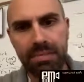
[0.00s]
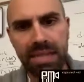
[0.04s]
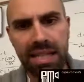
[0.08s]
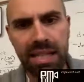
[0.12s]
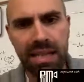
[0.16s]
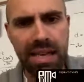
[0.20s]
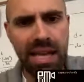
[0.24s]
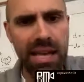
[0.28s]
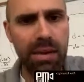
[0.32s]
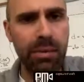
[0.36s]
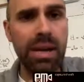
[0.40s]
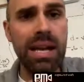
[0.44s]

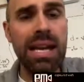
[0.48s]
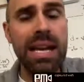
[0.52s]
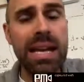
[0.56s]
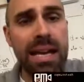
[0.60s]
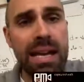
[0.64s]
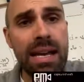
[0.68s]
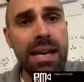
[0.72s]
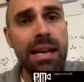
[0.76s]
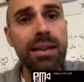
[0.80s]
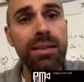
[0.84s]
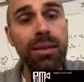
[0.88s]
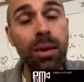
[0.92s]
Anyway,
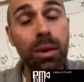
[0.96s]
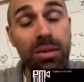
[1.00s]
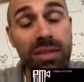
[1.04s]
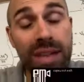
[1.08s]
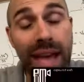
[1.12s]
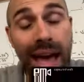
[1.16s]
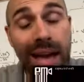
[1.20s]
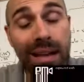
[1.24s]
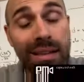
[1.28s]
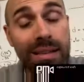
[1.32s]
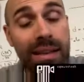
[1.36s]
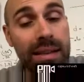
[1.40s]
those
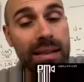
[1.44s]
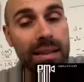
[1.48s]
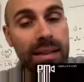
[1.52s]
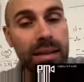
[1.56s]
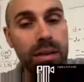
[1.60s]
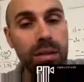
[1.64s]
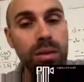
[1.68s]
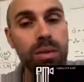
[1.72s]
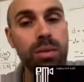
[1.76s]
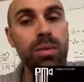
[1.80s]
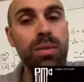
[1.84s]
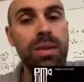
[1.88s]
act like the
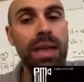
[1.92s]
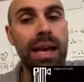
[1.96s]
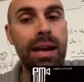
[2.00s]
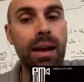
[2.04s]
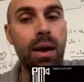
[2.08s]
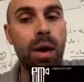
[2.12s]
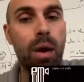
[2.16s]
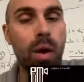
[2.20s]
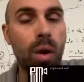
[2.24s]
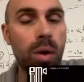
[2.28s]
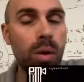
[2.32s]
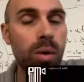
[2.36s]
glue that
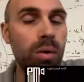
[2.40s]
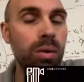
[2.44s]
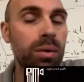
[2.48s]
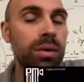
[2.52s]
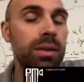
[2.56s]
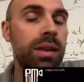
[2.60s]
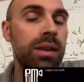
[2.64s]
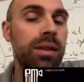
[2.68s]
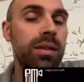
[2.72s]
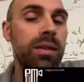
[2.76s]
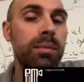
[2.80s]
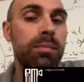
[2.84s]
hold
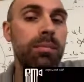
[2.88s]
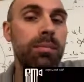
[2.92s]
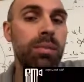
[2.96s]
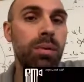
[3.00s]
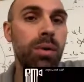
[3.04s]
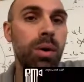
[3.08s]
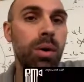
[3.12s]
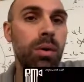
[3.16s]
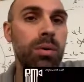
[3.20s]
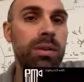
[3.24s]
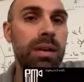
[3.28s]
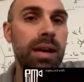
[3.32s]
the
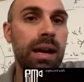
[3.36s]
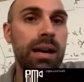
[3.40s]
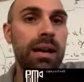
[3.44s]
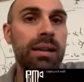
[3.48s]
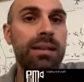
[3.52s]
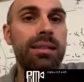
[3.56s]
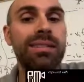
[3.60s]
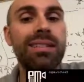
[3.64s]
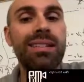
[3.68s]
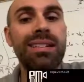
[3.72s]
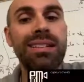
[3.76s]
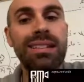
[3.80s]

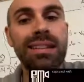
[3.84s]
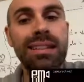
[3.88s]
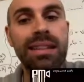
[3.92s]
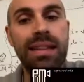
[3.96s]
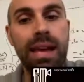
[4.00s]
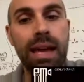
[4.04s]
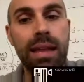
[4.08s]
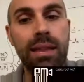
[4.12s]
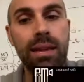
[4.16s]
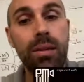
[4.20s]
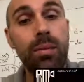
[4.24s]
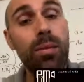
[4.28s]
protons
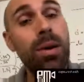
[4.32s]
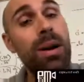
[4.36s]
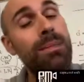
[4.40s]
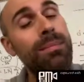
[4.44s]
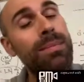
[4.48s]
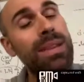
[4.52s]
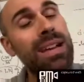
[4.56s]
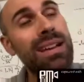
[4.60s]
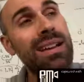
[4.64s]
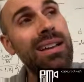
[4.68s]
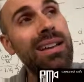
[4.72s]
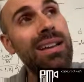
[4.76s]
together. Well,
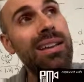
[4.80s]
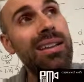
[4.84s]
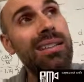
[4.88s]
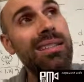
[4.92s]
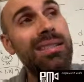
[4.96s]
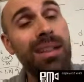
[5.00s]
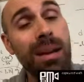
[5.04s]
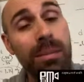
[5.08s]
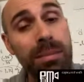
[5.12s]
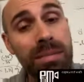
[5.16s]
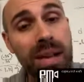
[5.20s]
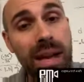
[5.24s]

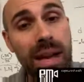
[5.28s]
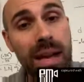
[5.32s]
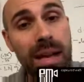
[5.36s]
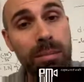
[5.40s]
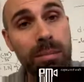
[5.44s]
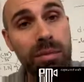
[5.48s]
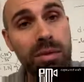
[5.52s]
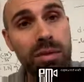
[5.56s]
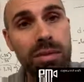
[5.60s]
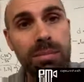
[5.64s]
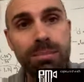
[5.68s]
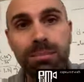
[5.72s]

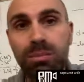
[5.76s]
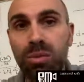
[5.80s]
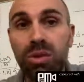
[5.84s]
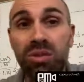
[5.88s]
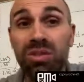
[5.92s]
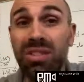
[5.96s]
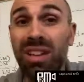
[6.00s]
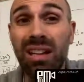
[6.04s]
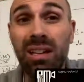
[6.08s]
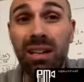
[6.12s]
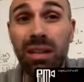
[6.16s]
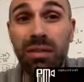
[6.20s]
sometimes there's
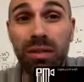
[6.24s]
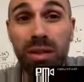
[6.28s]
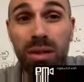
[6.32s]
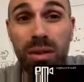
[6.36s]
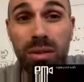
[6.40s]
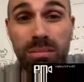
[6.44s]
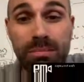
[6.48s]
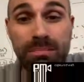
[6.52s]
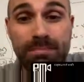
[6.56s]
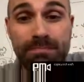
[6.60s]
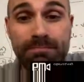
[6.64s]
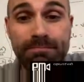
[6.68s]
not enough glue,
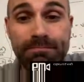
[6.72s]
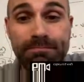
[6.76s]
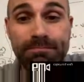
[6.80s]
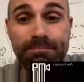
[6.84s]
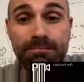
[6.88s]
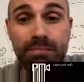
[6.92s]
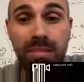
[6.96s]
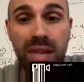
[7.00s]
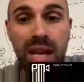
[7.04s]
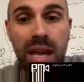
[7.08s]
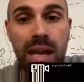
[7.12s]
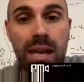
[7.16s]

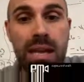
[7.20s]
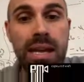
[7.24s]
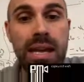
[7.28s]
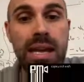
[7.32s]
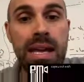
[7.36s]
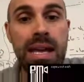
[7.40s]
okay?